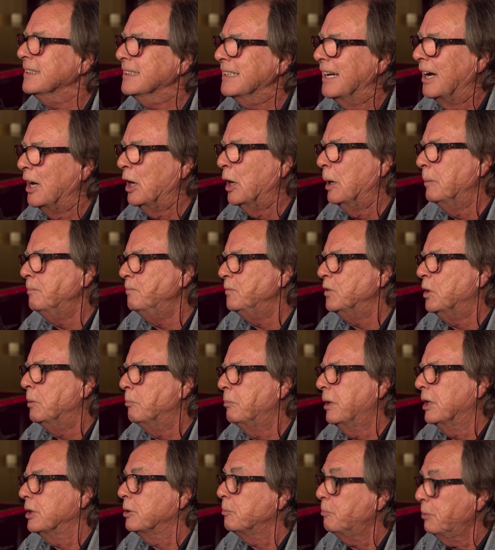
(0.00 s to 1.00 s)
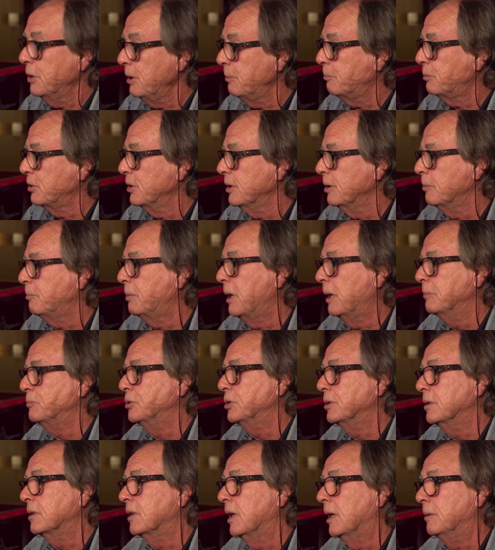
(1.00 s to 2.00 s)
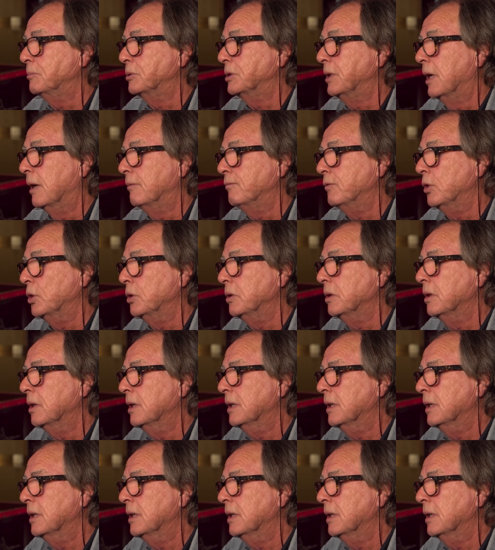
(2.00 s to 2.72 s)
but the people in the pubs and clubs loved it.